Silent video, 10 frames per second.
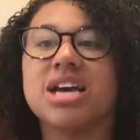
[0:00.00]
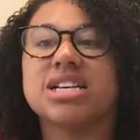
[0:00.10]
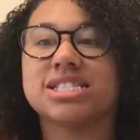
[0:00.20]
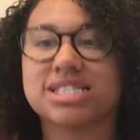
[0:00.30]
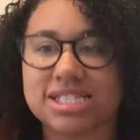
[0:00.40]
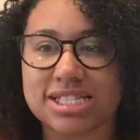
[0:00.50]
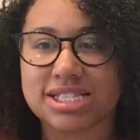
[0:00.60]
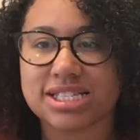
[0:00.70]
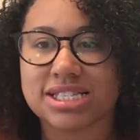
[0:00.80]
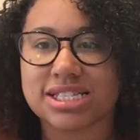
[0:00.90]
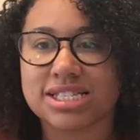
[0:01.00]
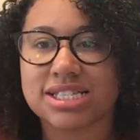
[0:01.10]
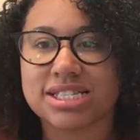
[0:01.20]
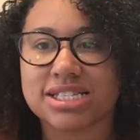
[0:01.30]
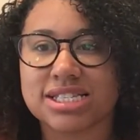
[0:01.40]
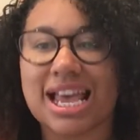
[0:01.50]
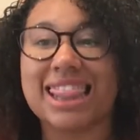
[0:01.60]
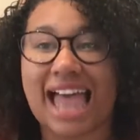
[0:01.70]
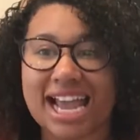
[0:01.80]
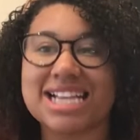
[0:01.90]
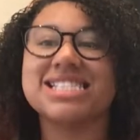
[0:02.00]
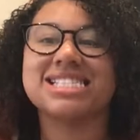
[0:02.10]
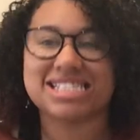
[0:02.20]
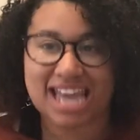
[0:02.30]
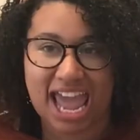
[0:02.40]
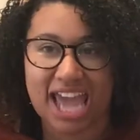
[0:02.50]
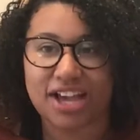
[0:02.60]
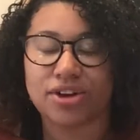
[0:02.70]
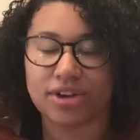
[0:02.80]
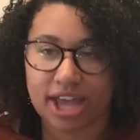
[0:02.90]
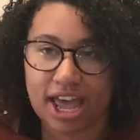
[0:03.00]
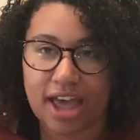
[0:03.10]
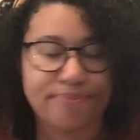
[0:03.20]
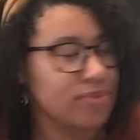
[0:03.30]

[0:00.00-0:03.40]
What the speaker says: S. Like a snake, okay?